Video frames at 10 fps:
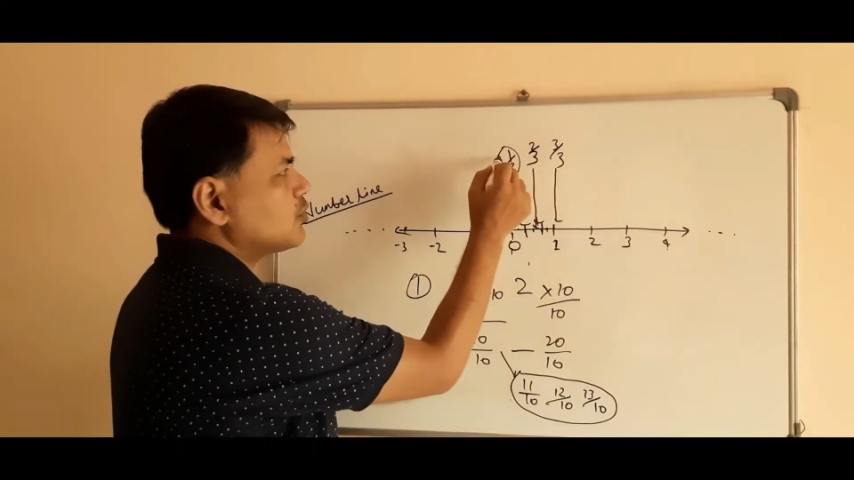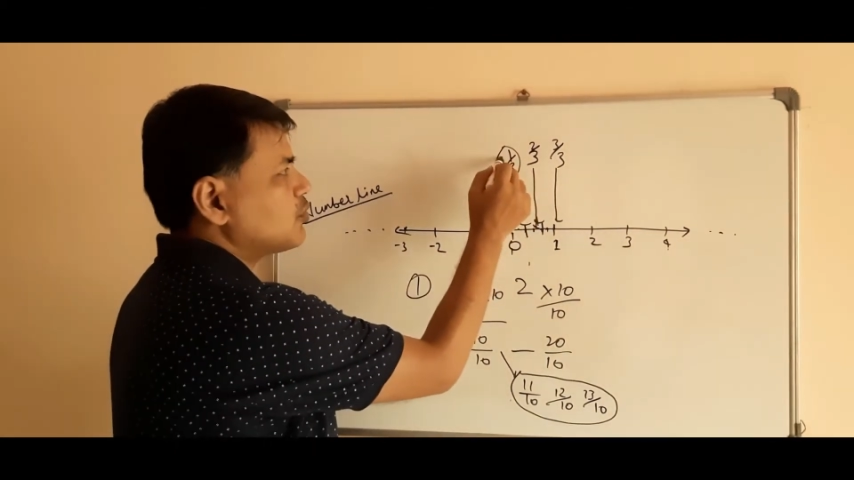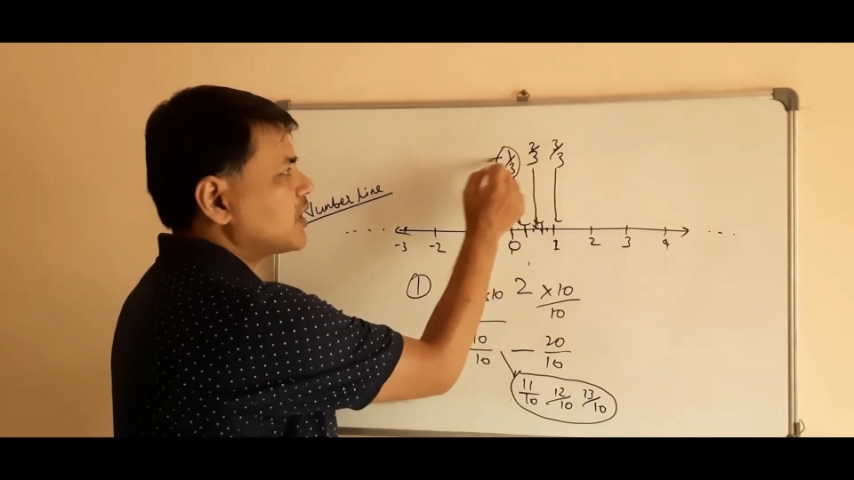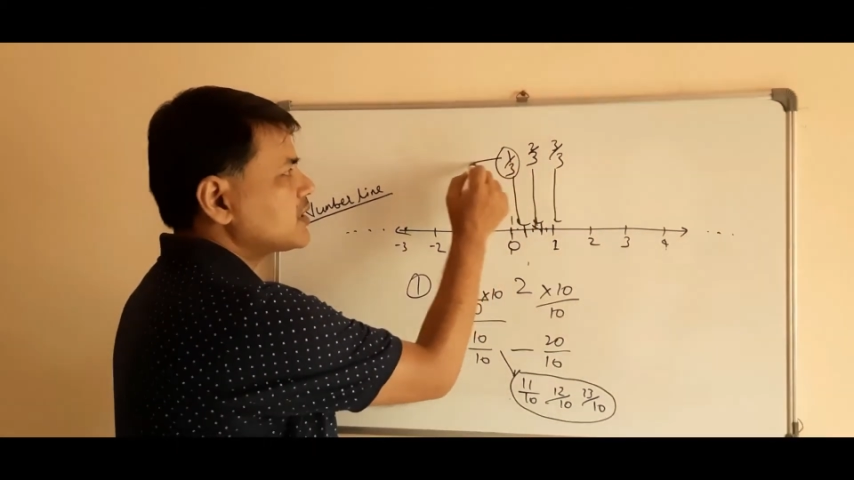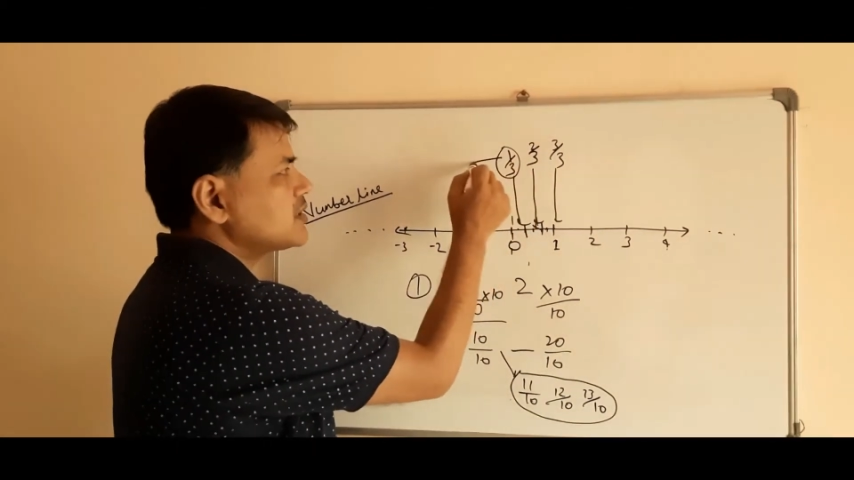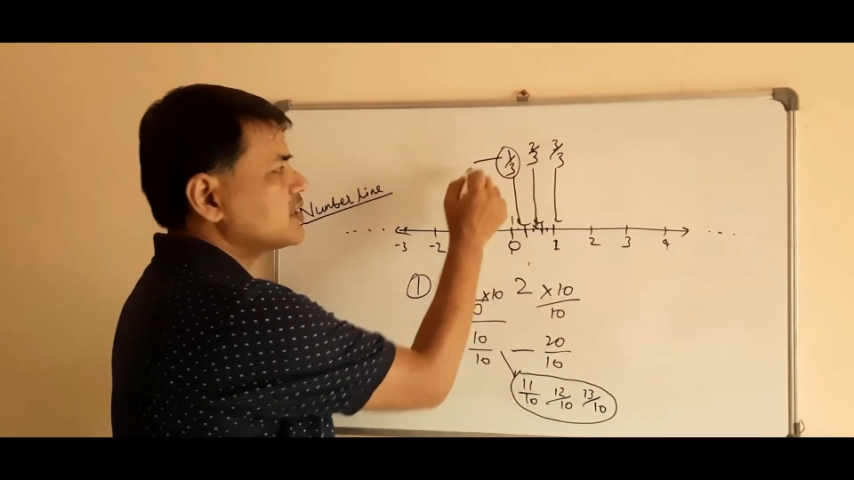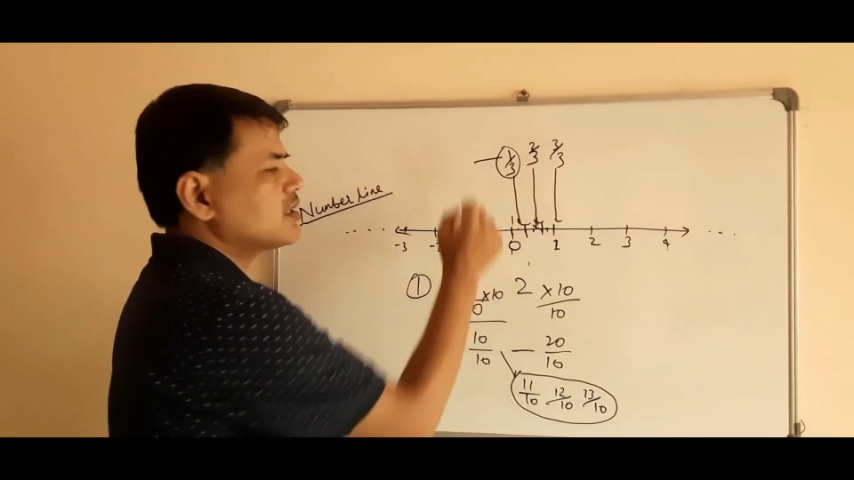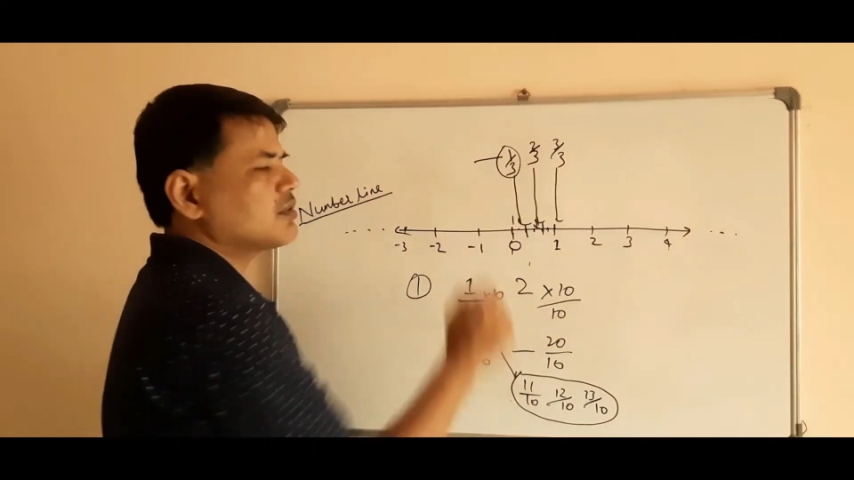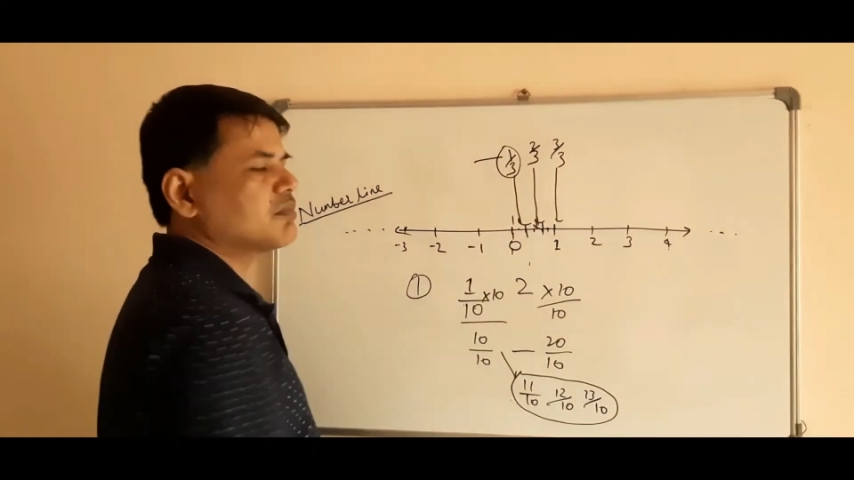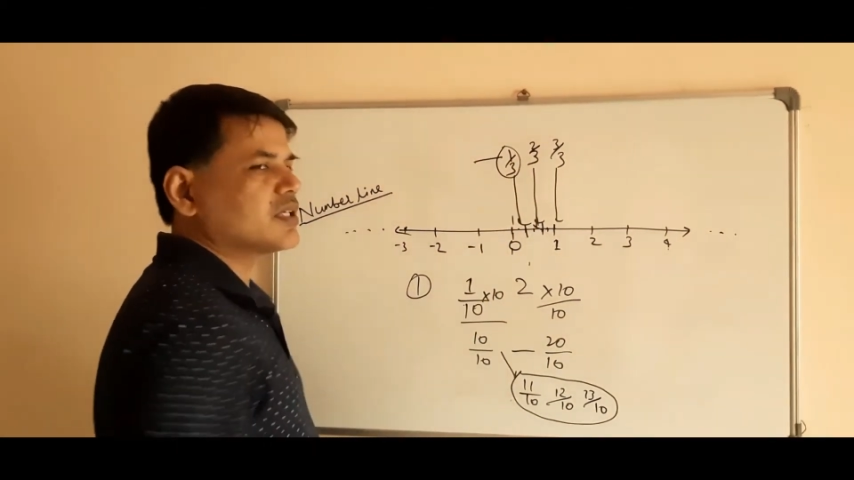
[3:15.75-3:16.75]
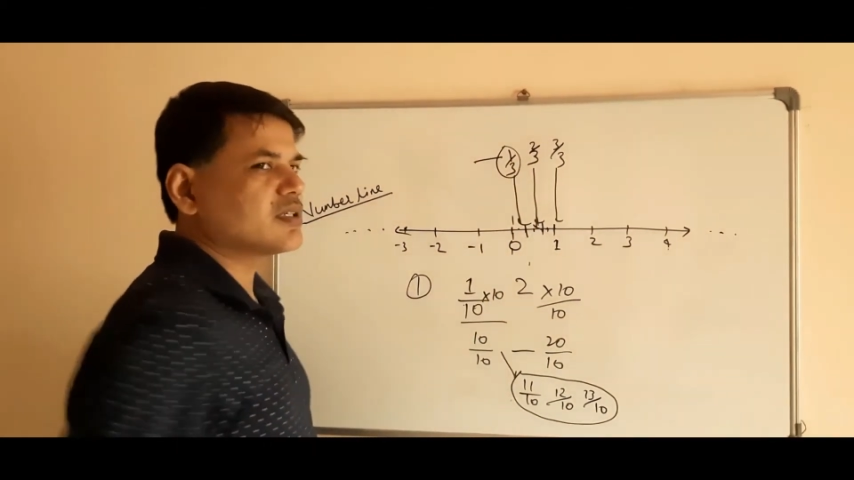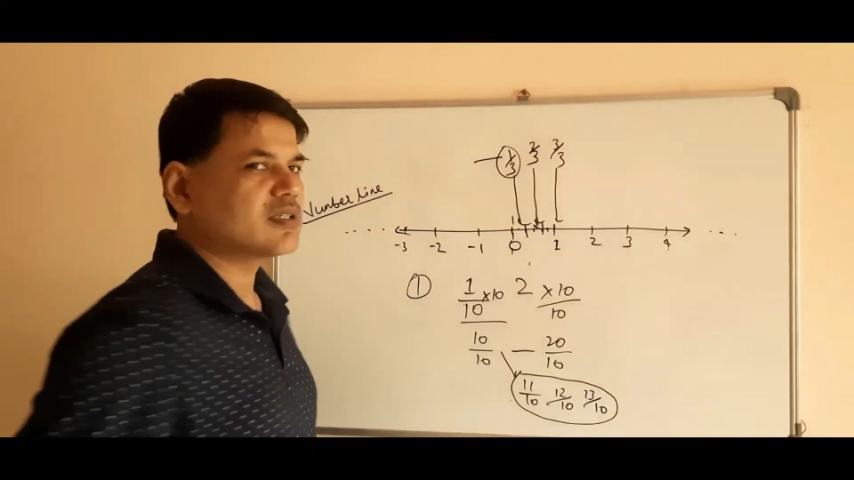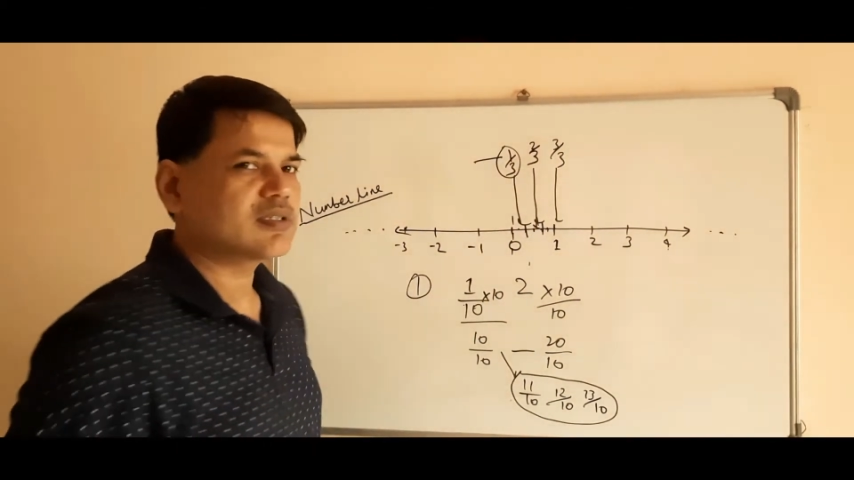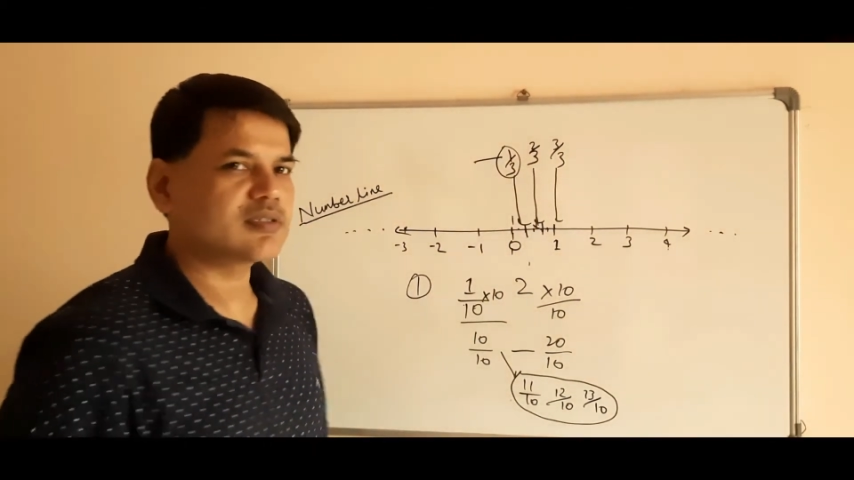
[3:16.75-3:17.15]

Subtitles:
what is the number,